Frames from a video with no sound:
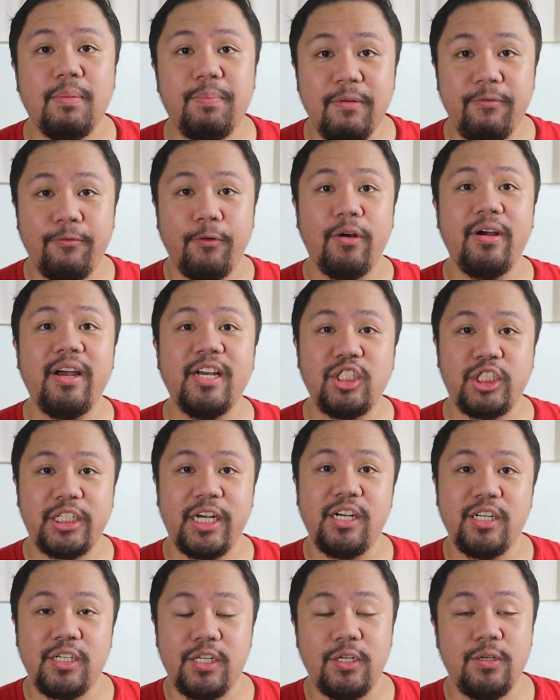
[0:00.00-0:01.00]
But before I
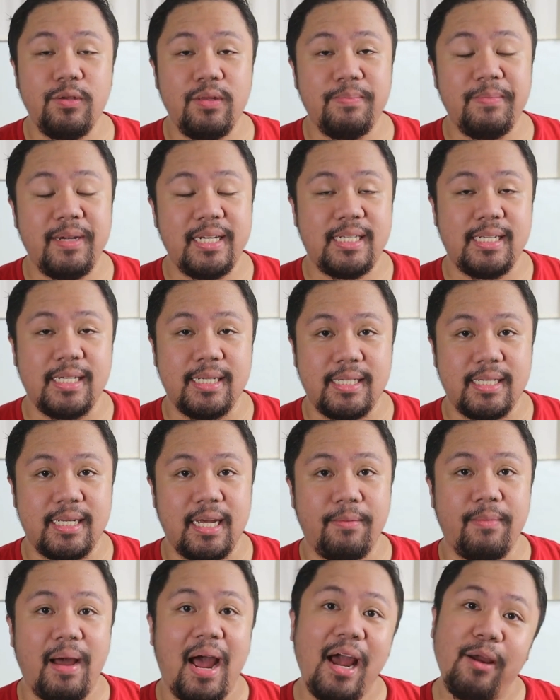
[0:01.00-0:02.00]
share to you my
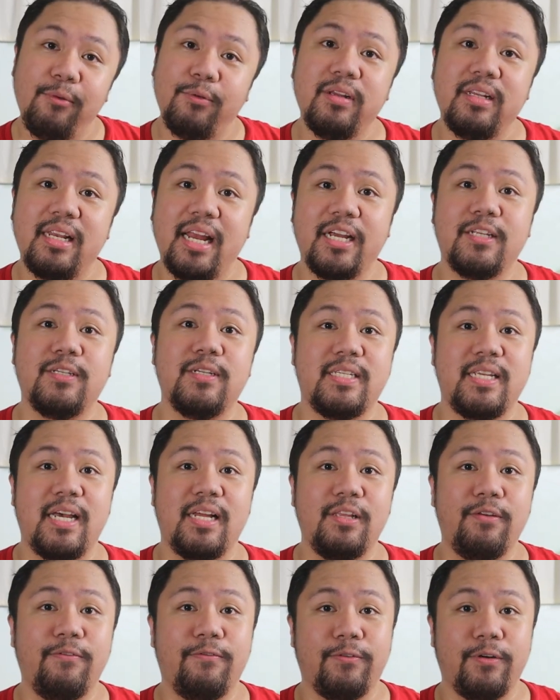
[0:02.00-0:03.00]
system, I would like to
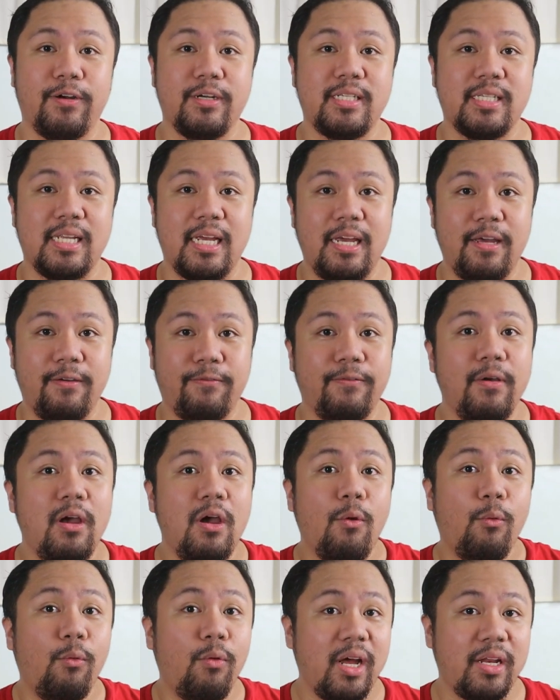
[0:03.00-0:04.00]
tell you first if
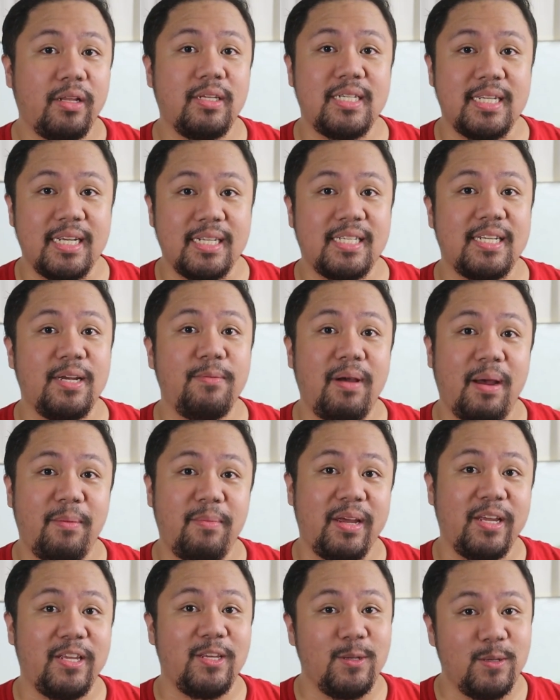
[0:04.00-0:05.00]
what system
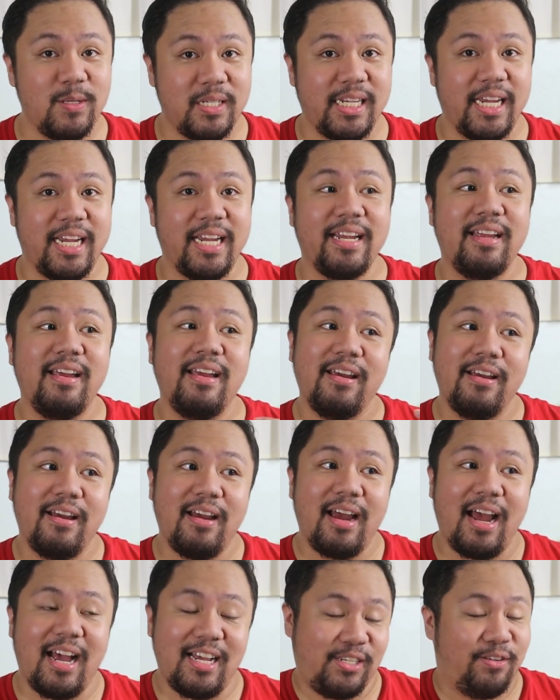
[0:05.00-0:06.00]
am I using
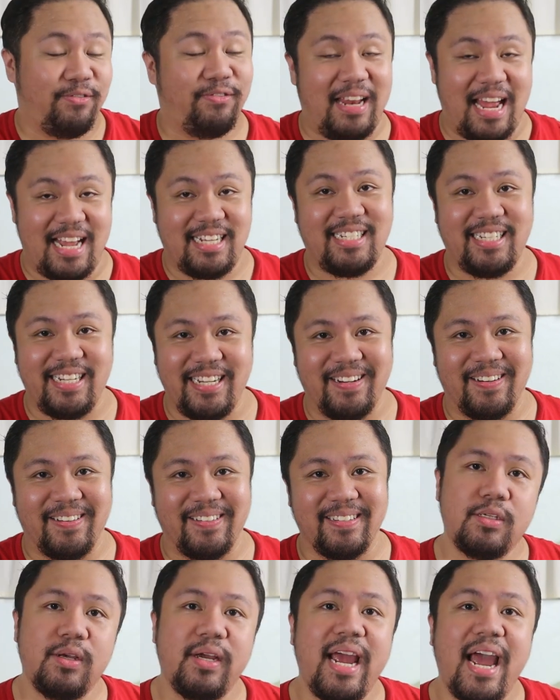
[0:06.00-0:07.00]
as of last
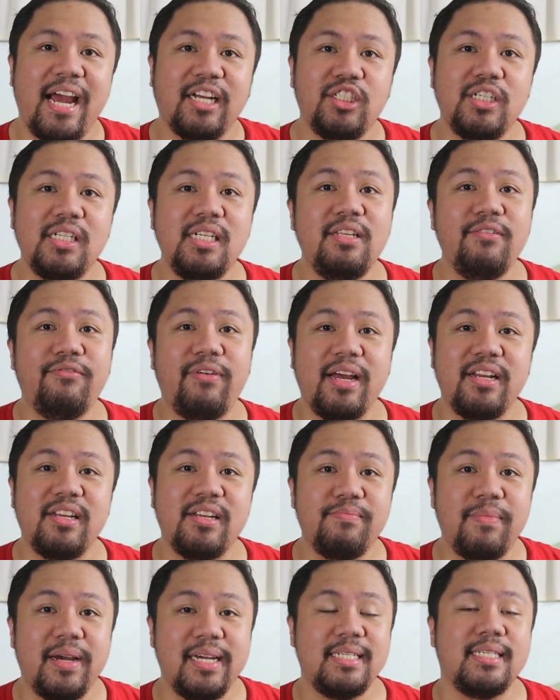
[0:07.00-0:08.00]
year. So I actually
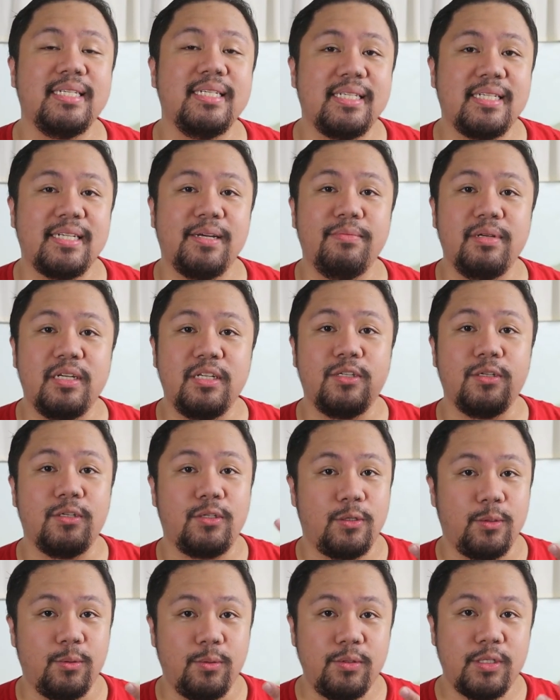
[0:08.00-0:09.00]
divided my system into
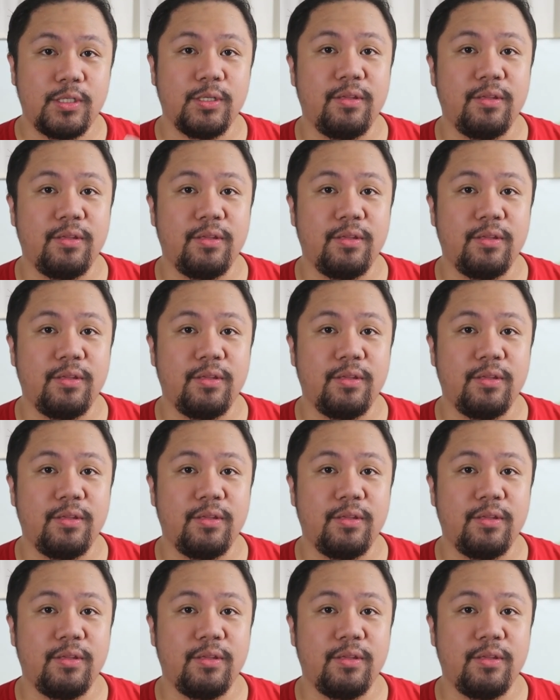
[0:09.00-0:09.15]
two.